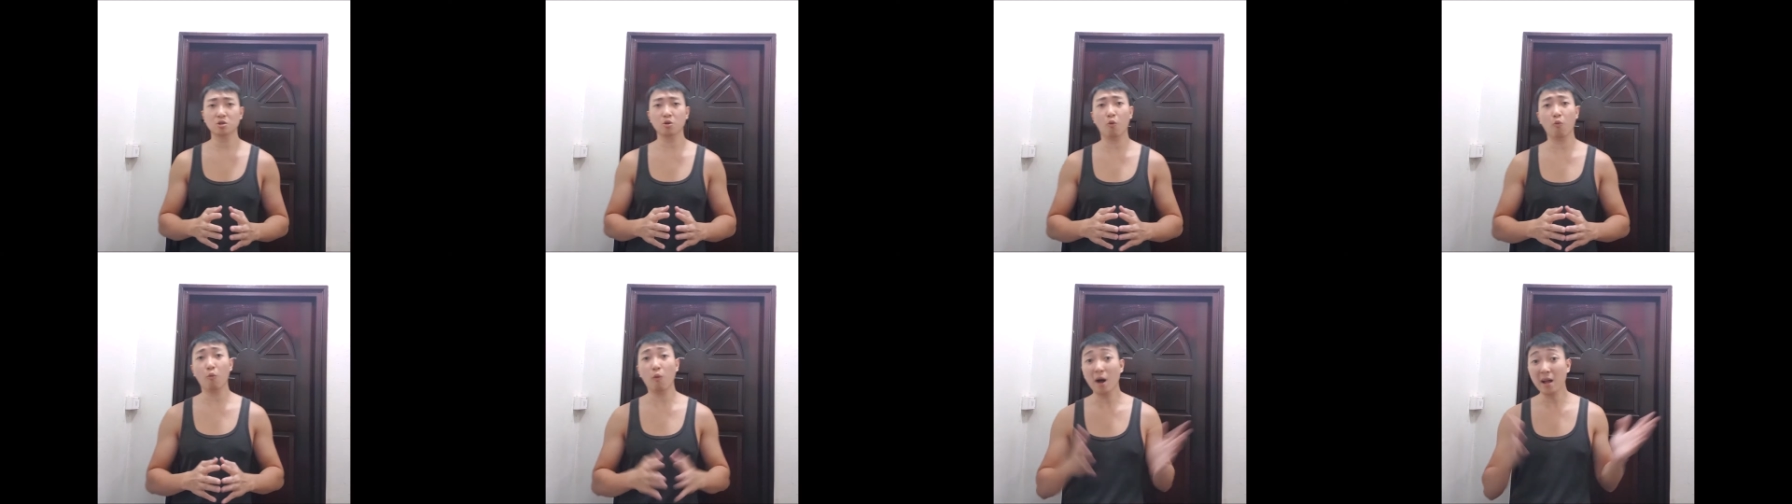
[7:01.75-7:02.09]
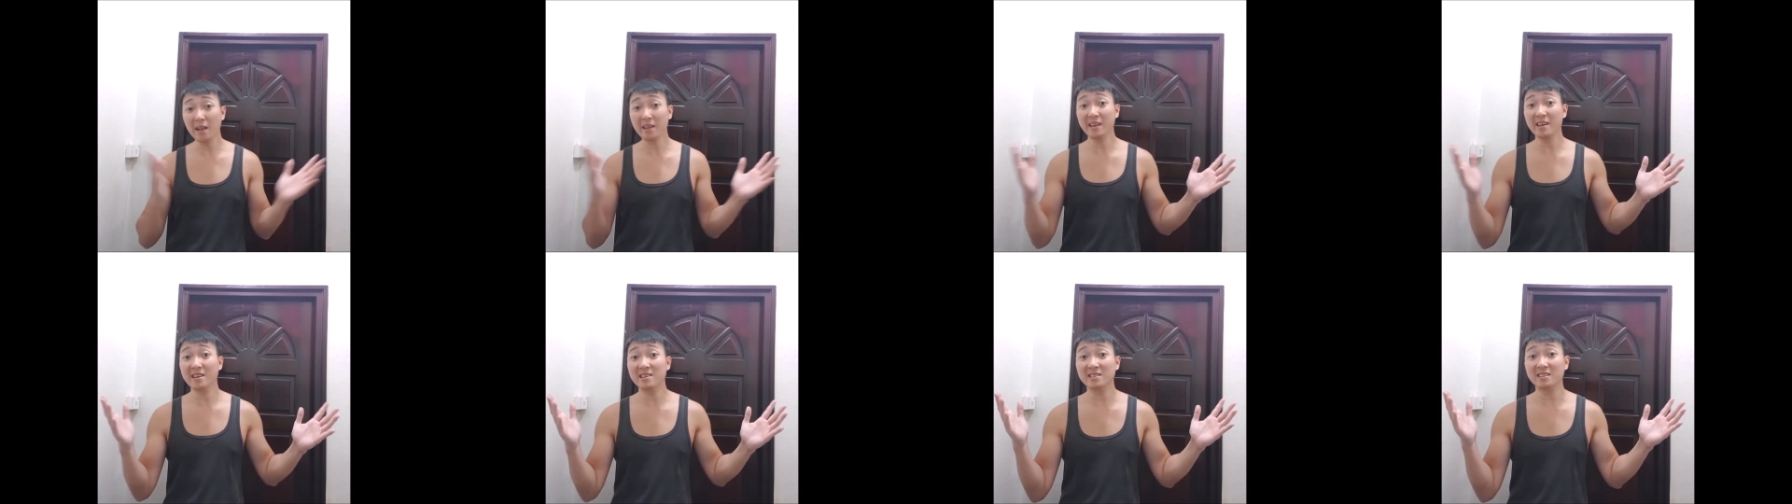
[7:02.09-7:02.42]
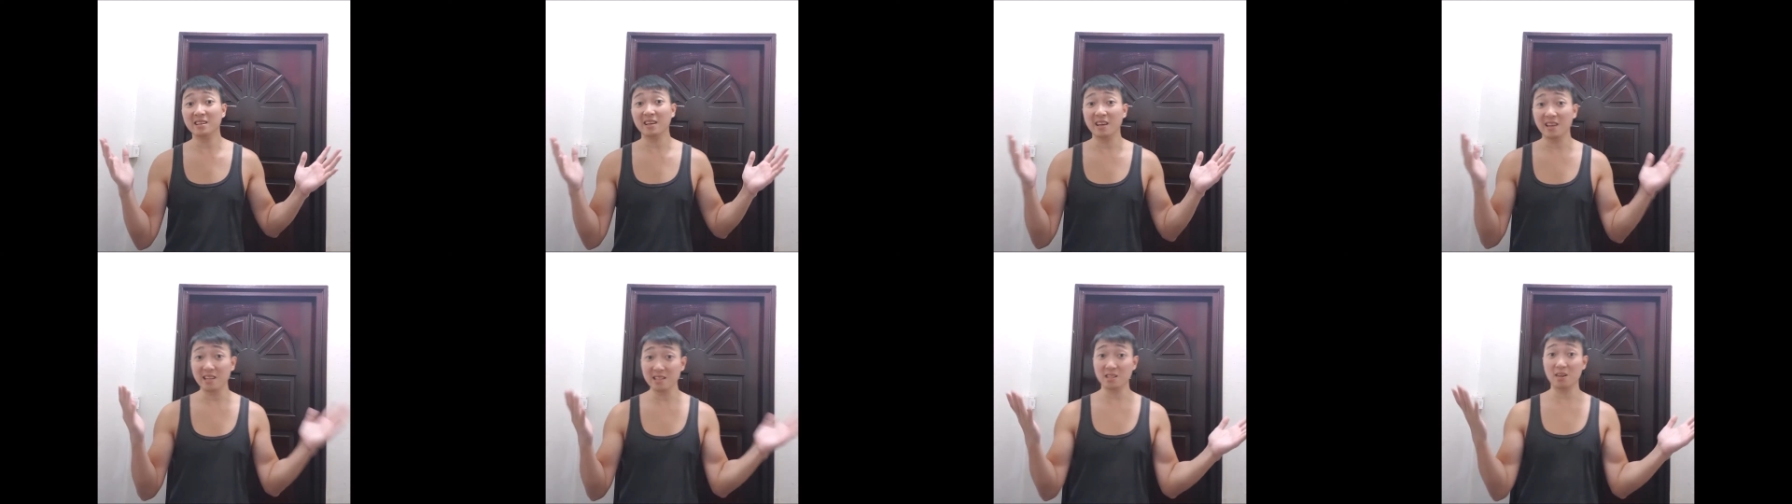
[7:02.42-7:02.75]
So what
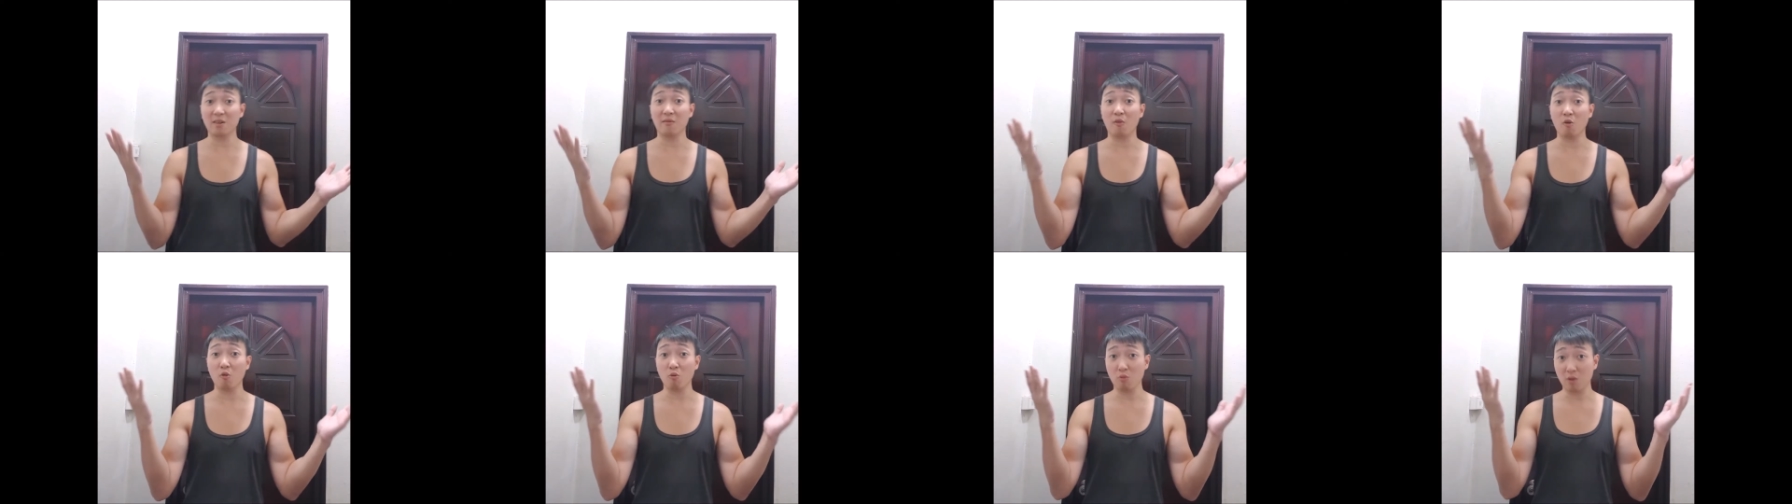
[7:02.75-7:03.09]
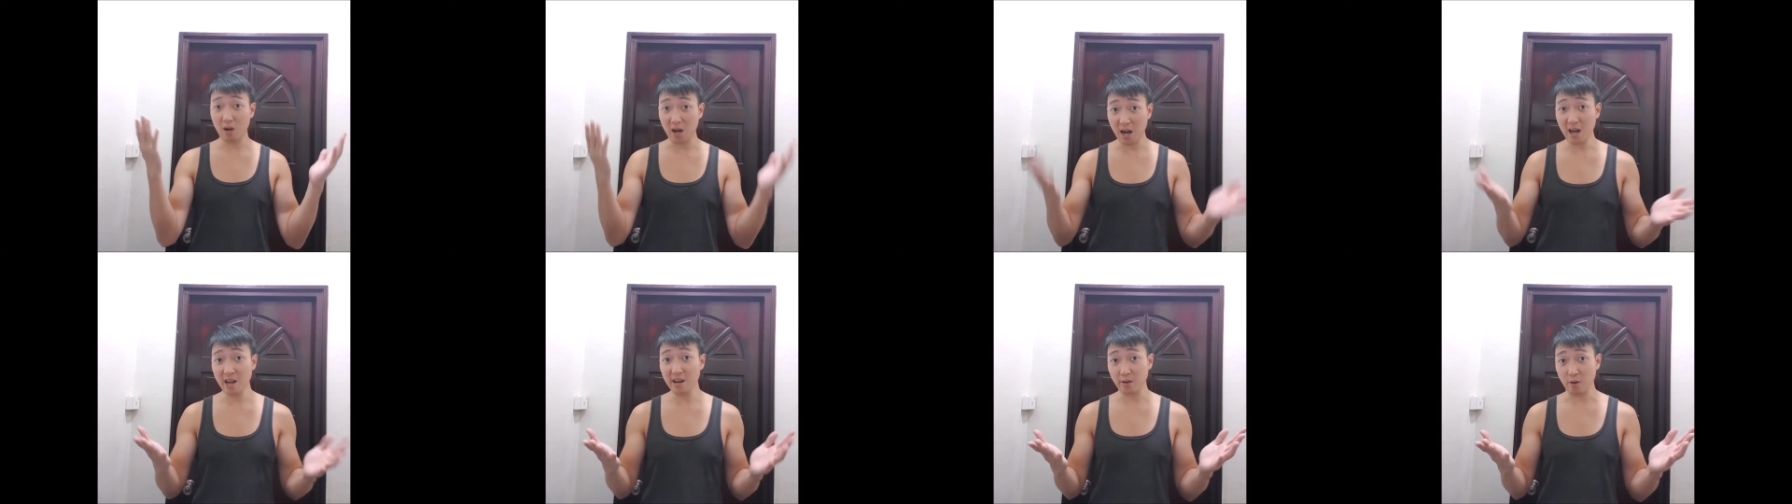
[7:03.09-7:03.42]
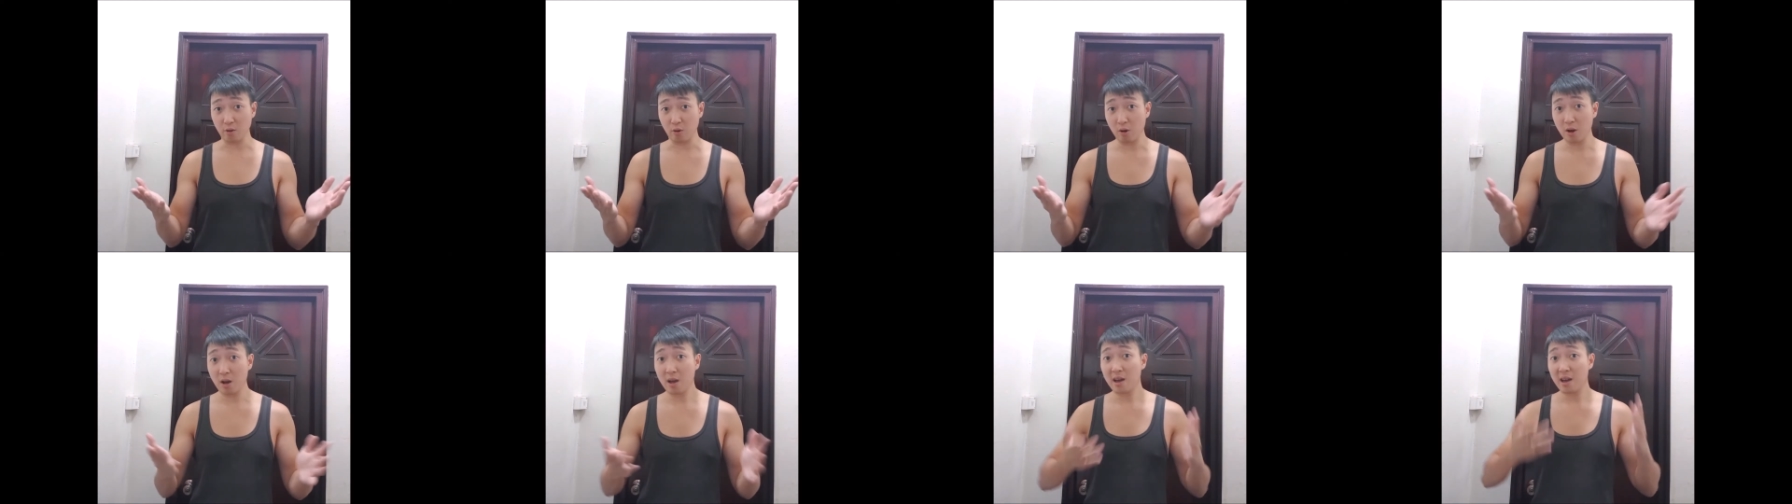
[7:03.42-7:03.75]
is interval
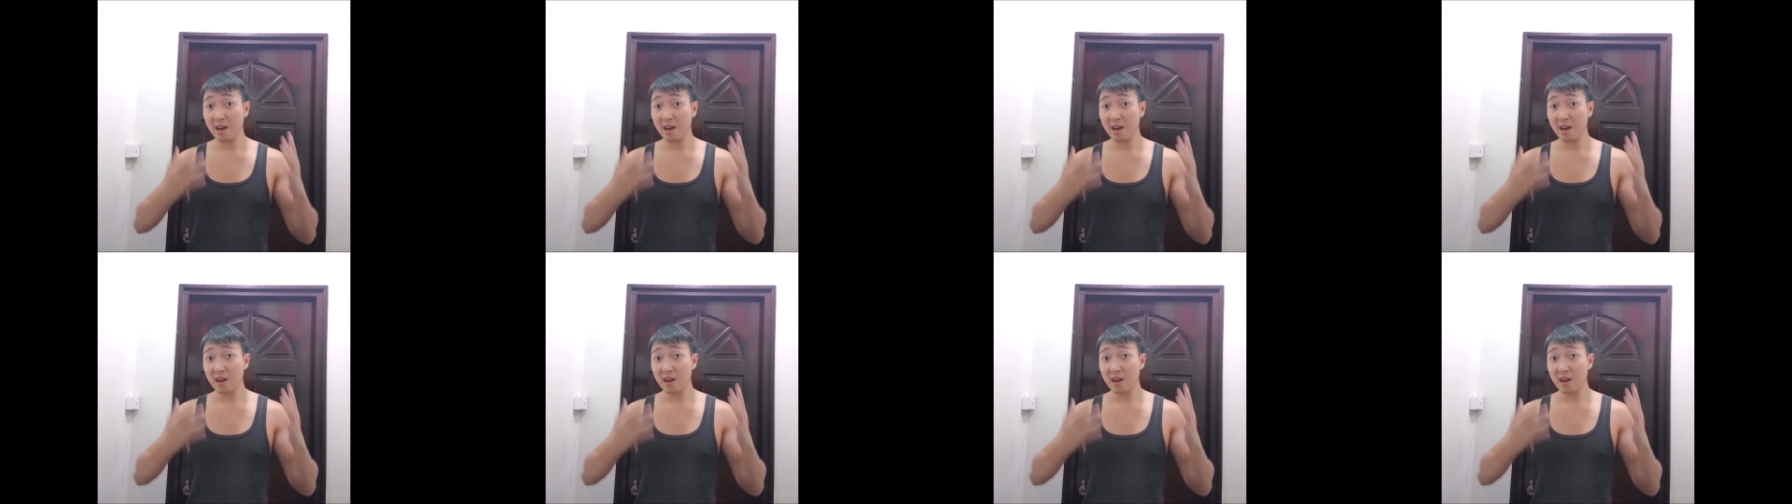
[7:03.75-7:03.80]
cardio?